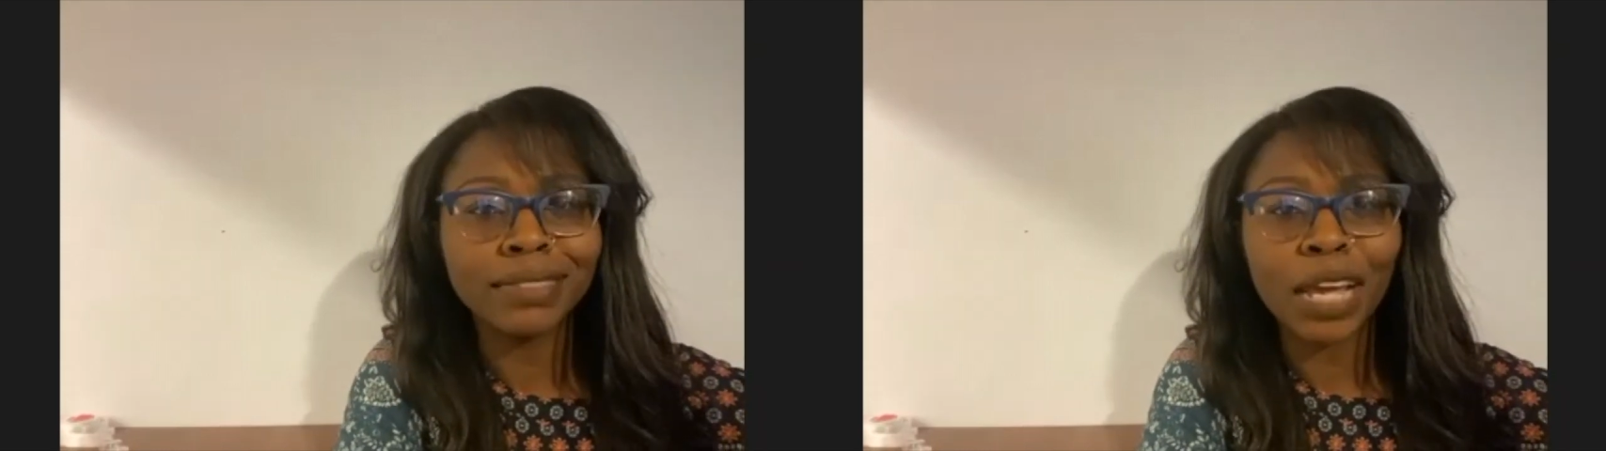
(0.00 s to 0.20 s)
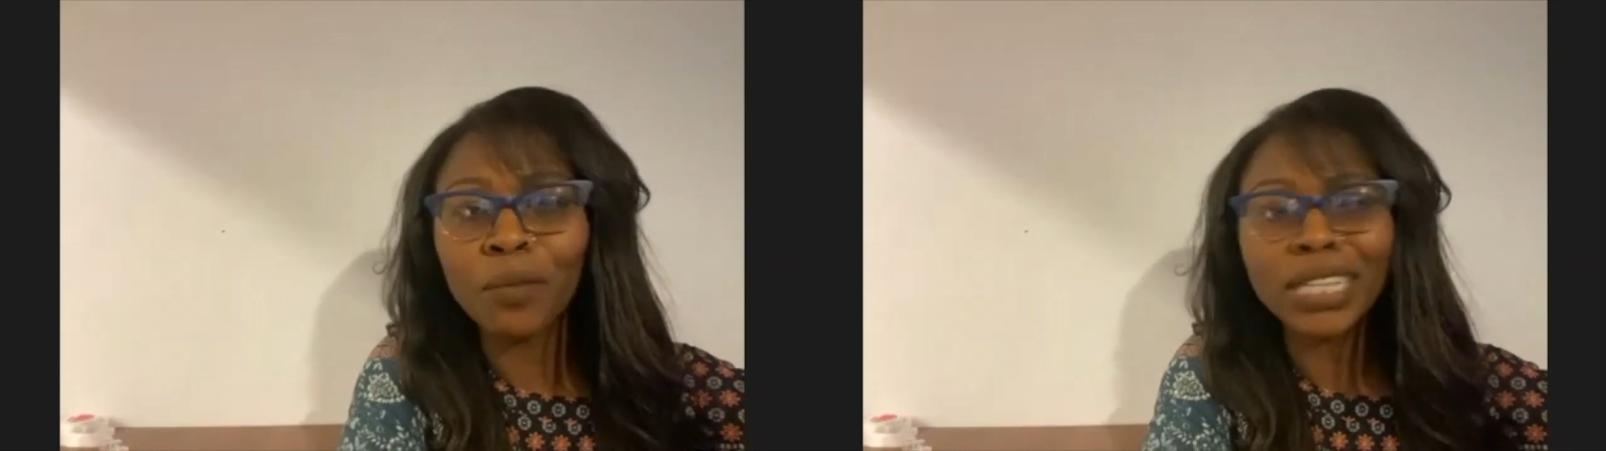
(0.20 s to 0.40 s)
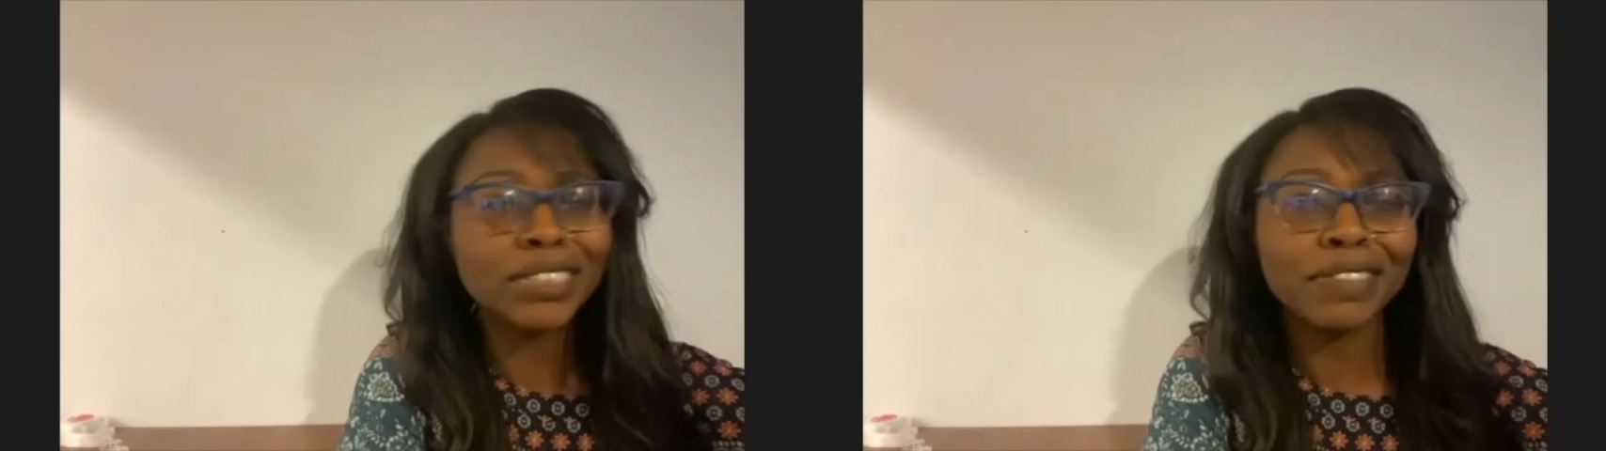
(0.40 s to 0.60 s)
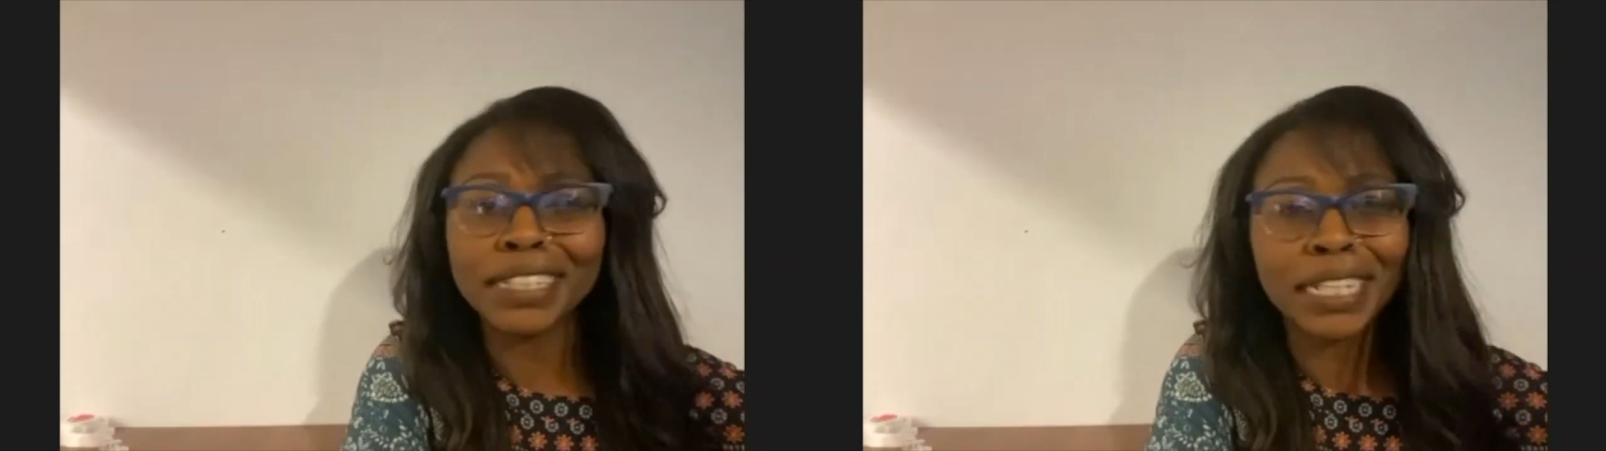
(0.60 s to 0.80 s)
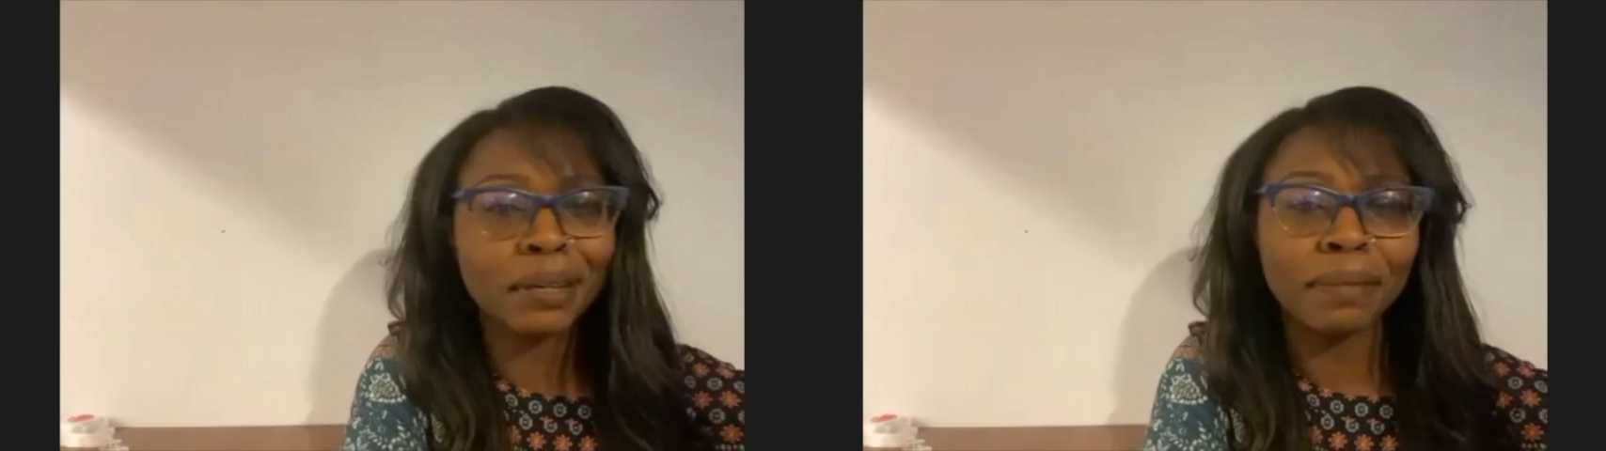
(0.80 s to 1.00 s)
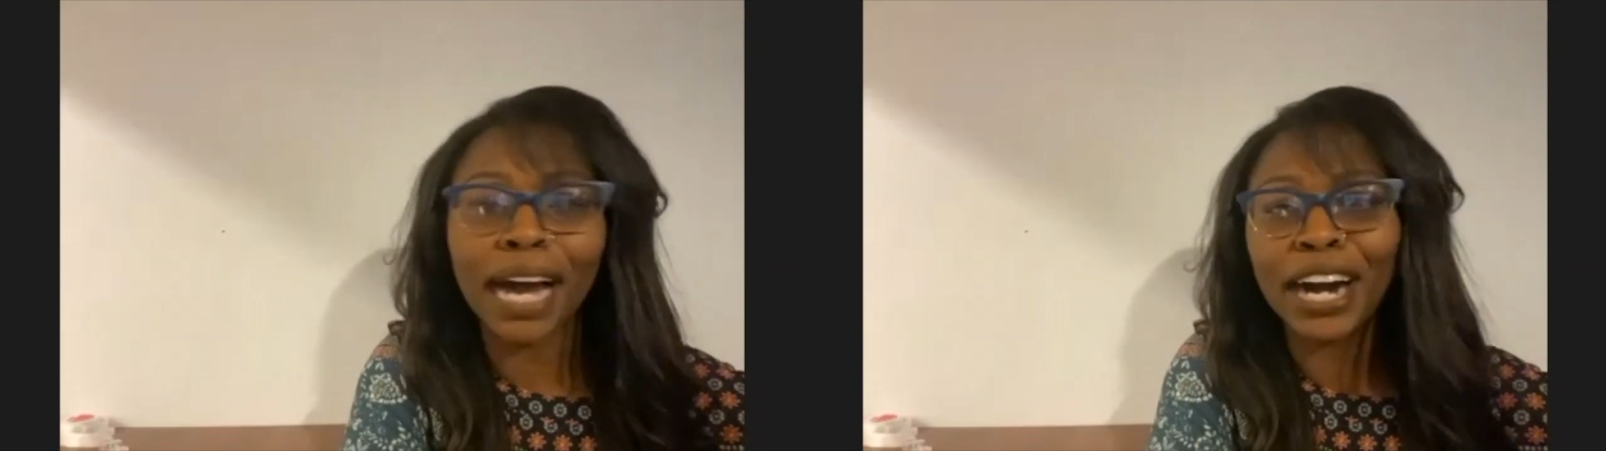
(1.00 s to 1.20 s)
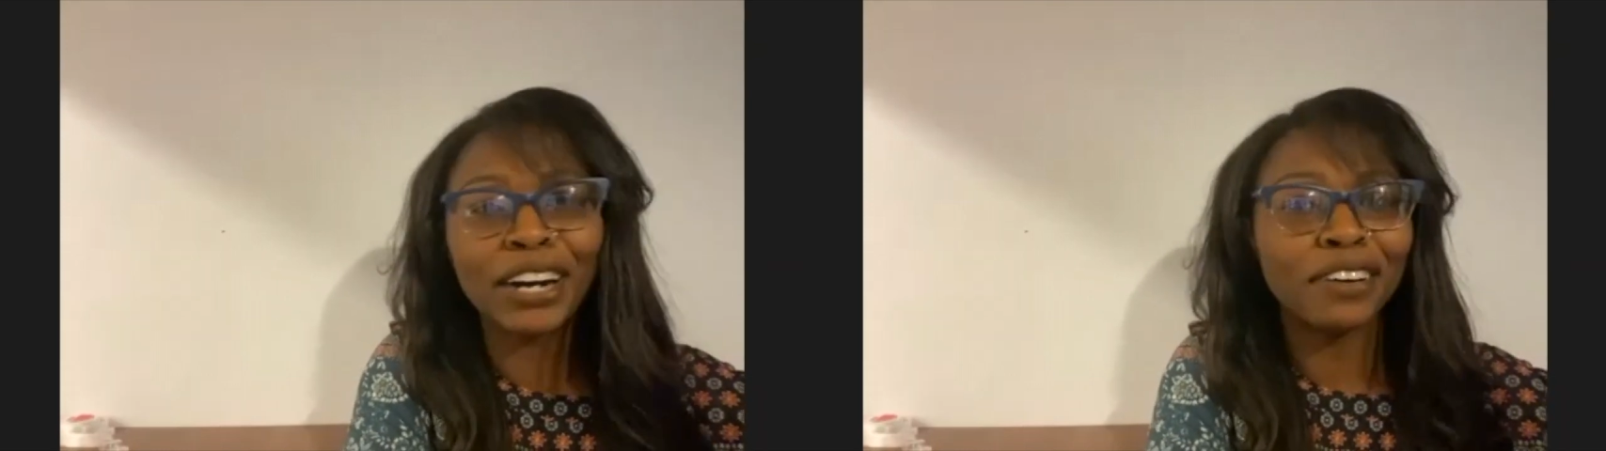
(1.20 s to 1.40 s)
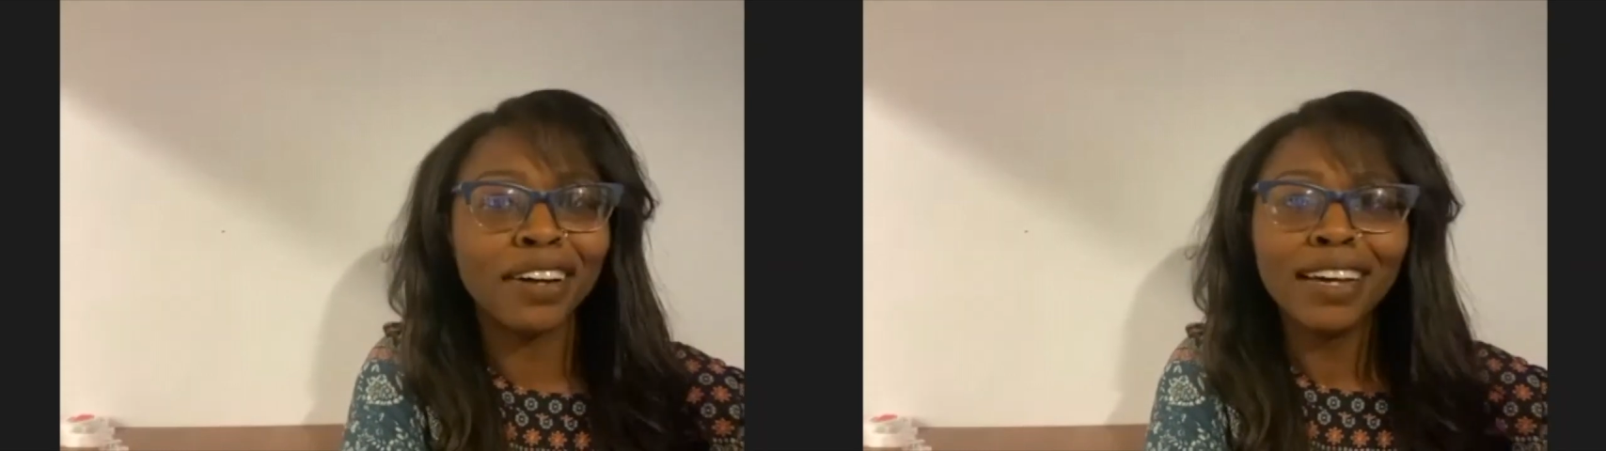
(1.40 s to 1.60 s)
It wasn't really
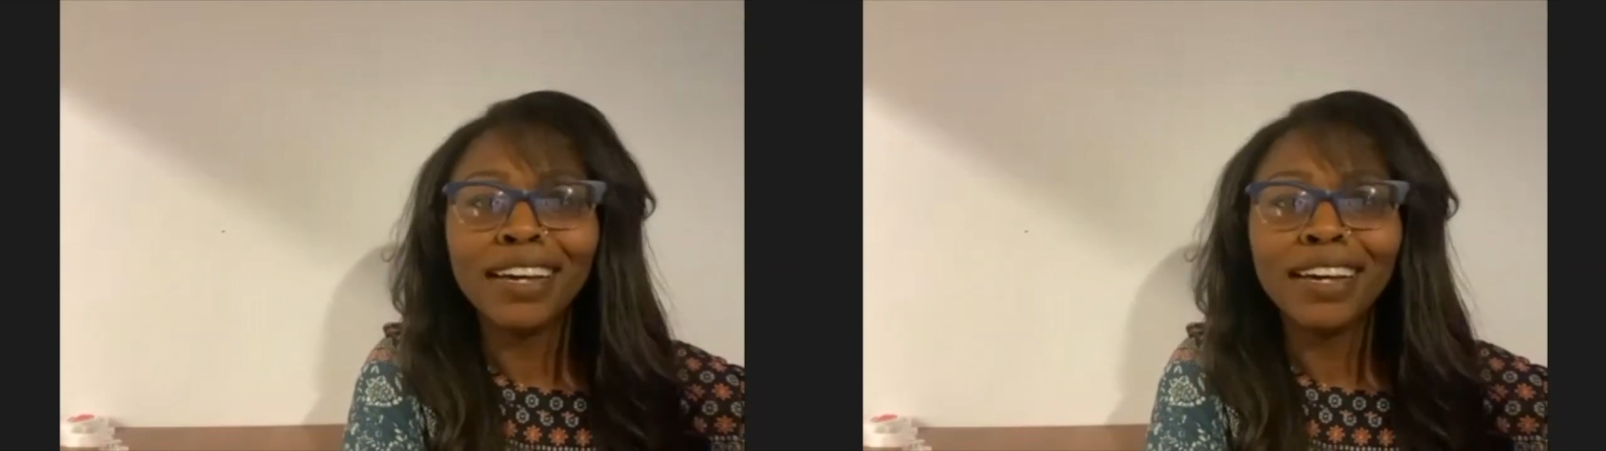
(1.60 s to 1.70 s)
about